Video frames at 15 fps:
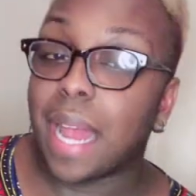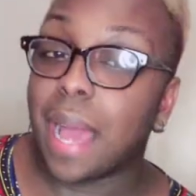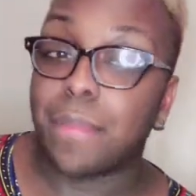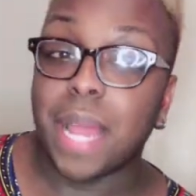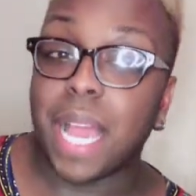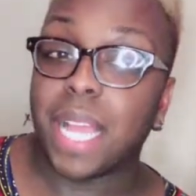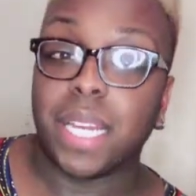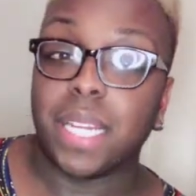And
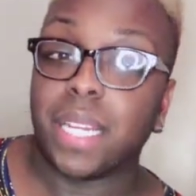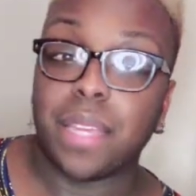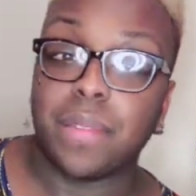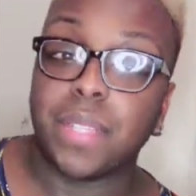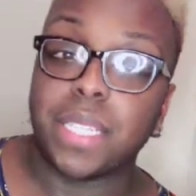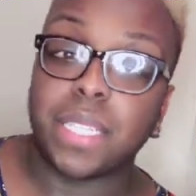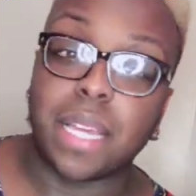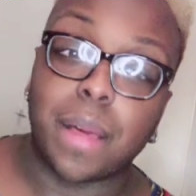I'm not gonna
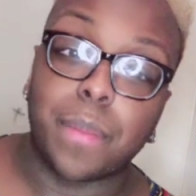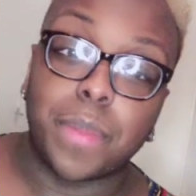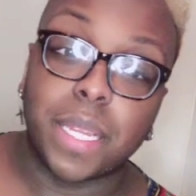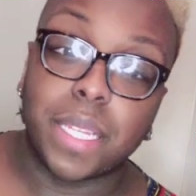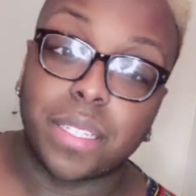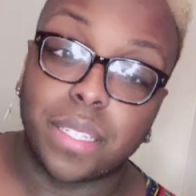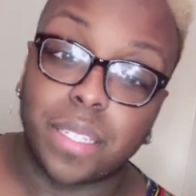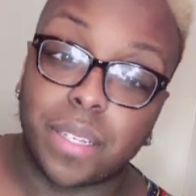leave this
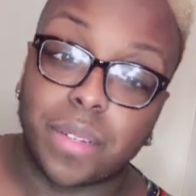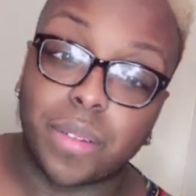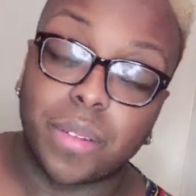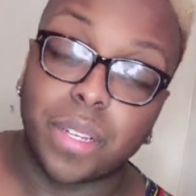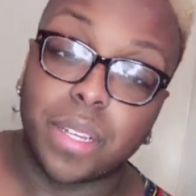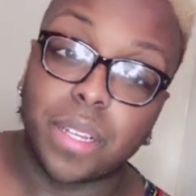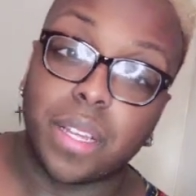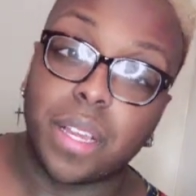company to
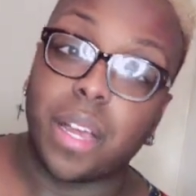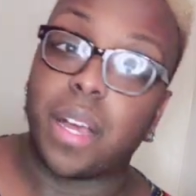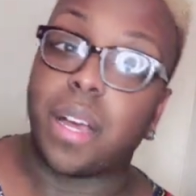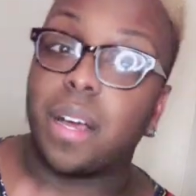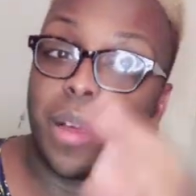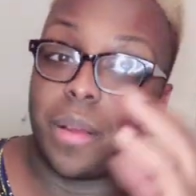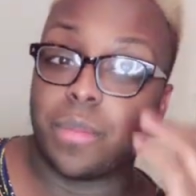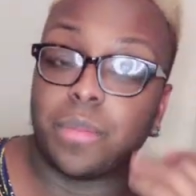your
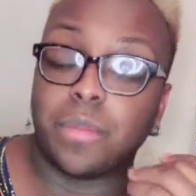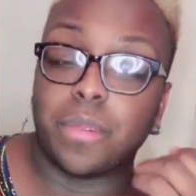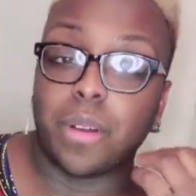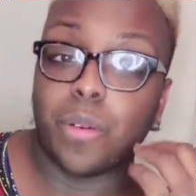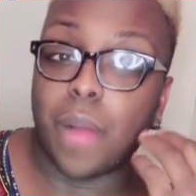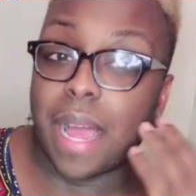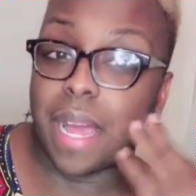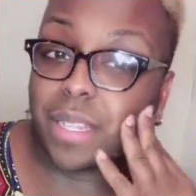
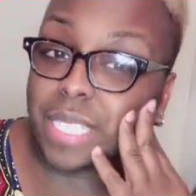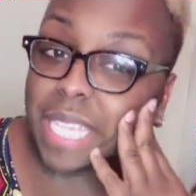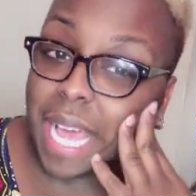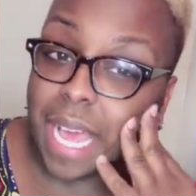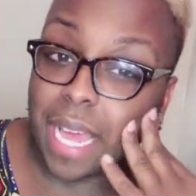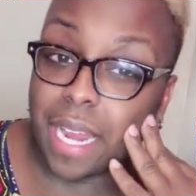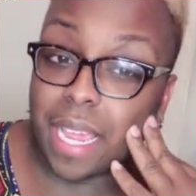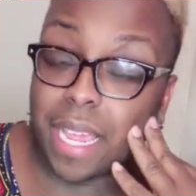wild
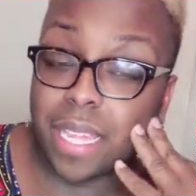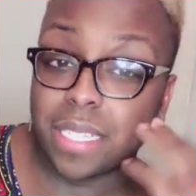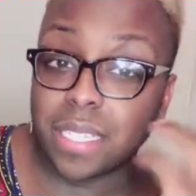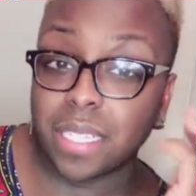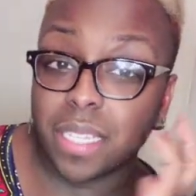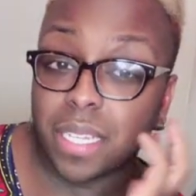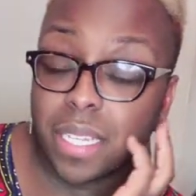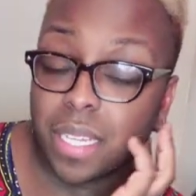tired
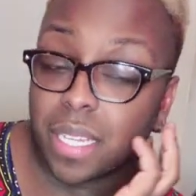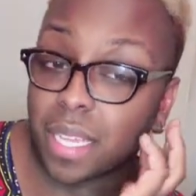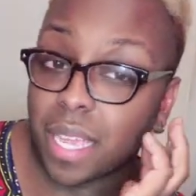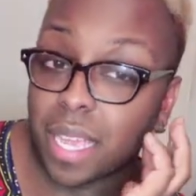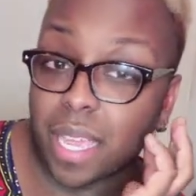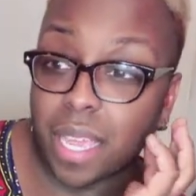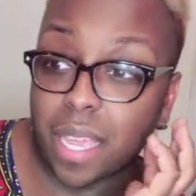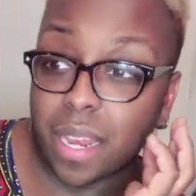ass.
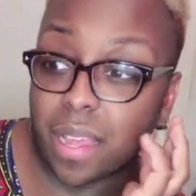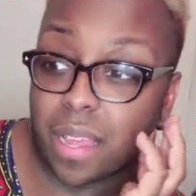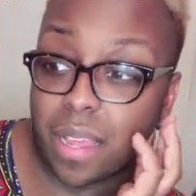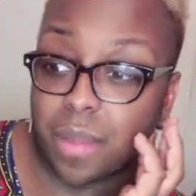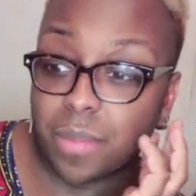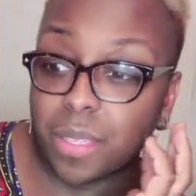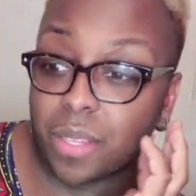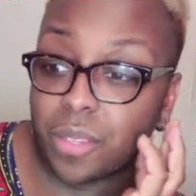
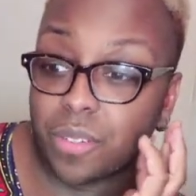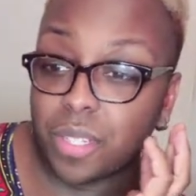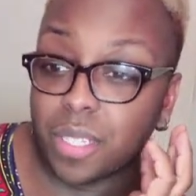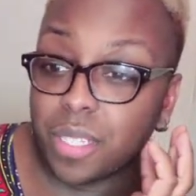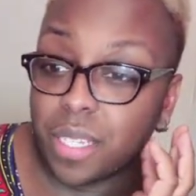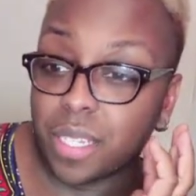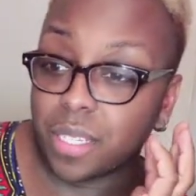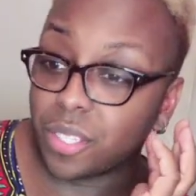And so you
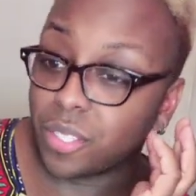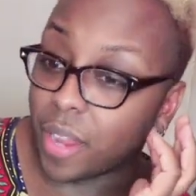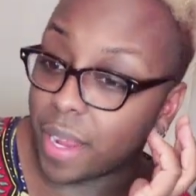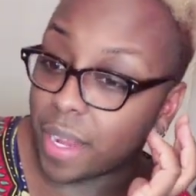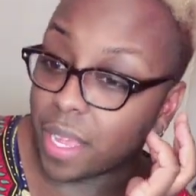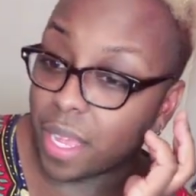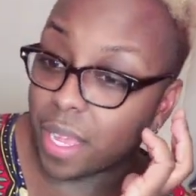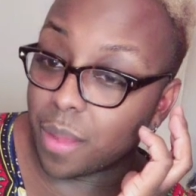just need to
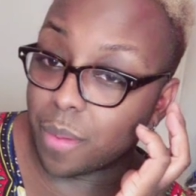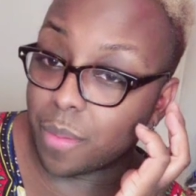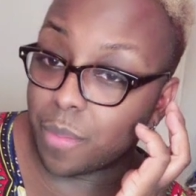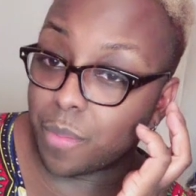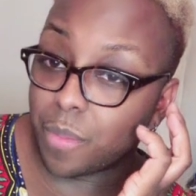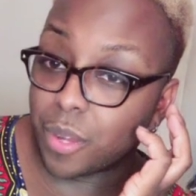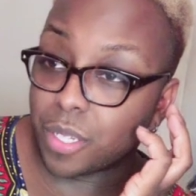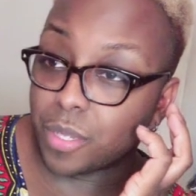straighten up.
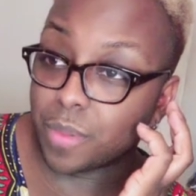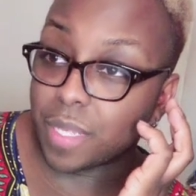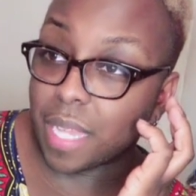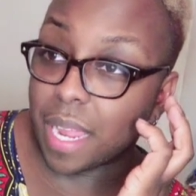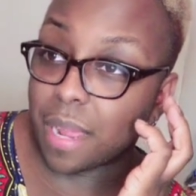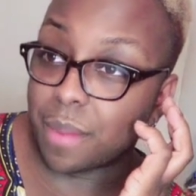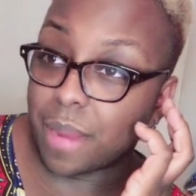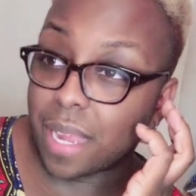Porsha was
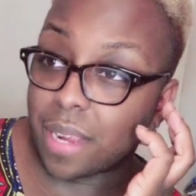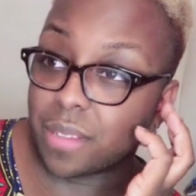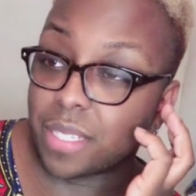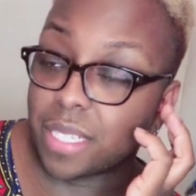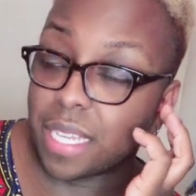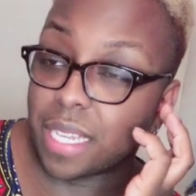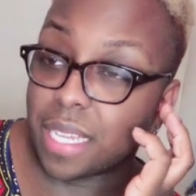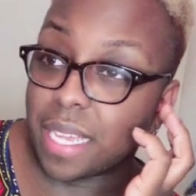like, I'm not gonna
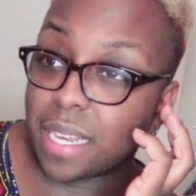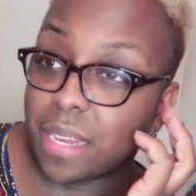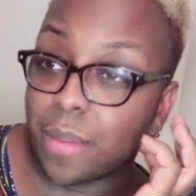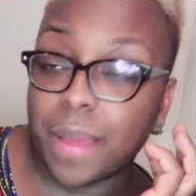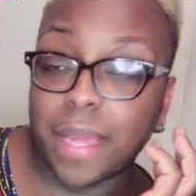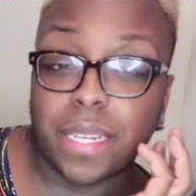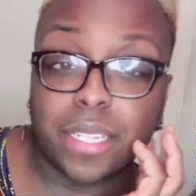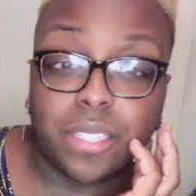sit and let
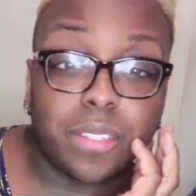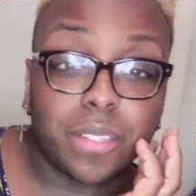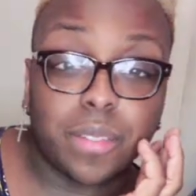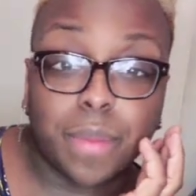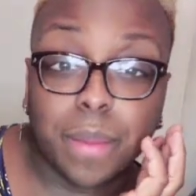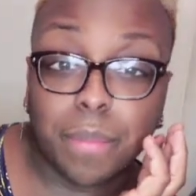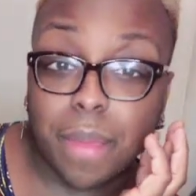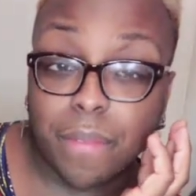nobody
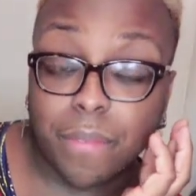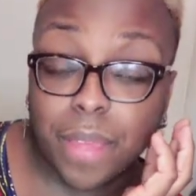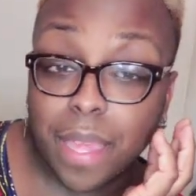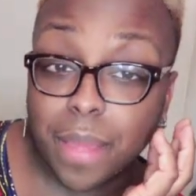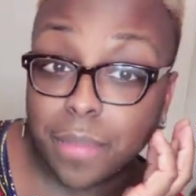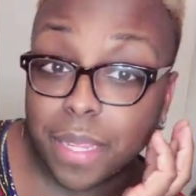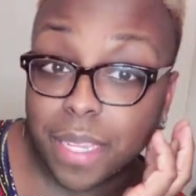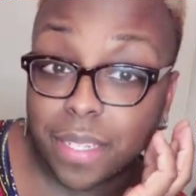disrespect my
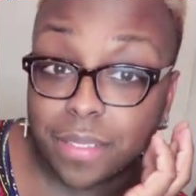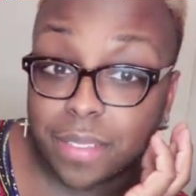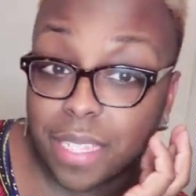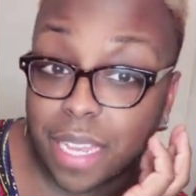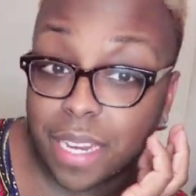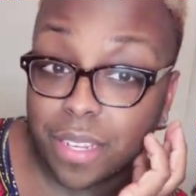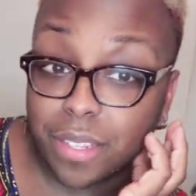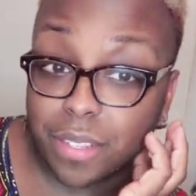family.
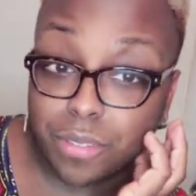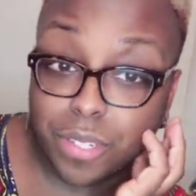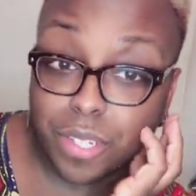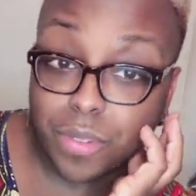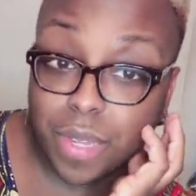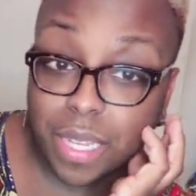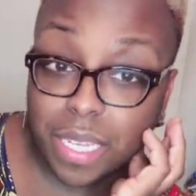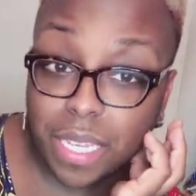That
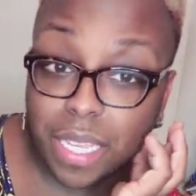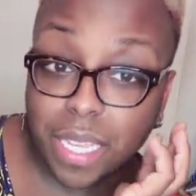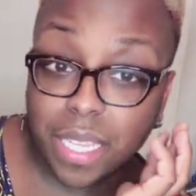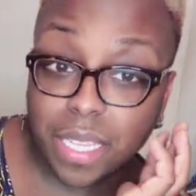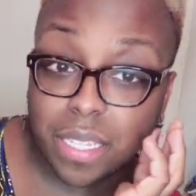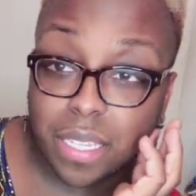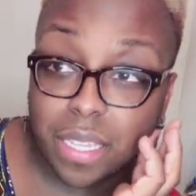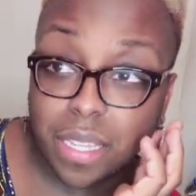includes you, Aunt
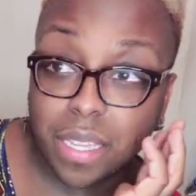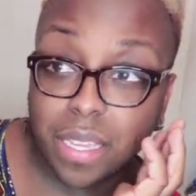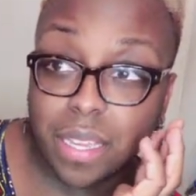Liz.